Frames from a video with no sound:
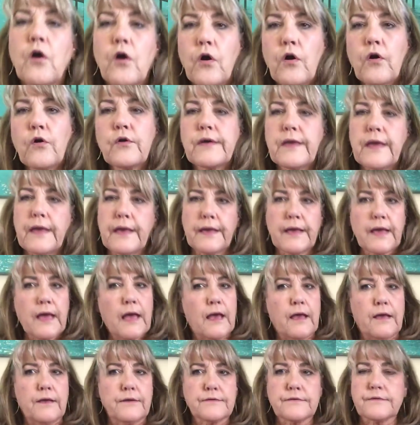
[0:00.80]
Okay,
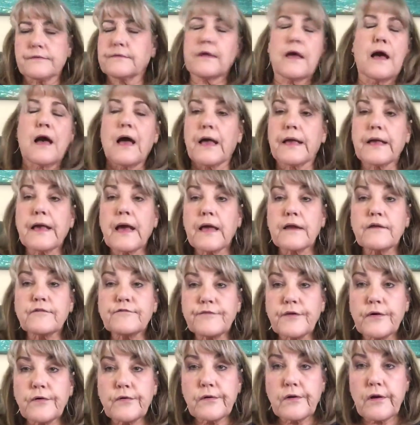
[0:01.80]
guys, I got a
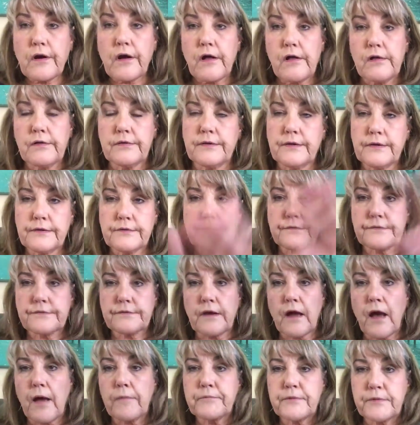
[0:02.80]
phone call and it
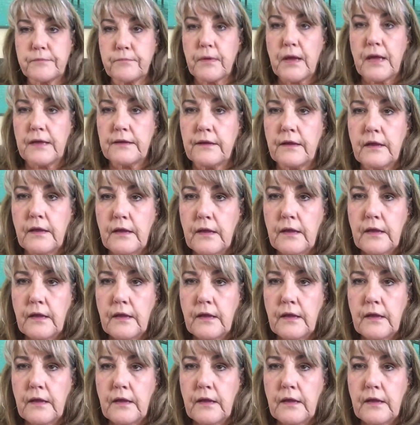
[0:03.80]
stopped my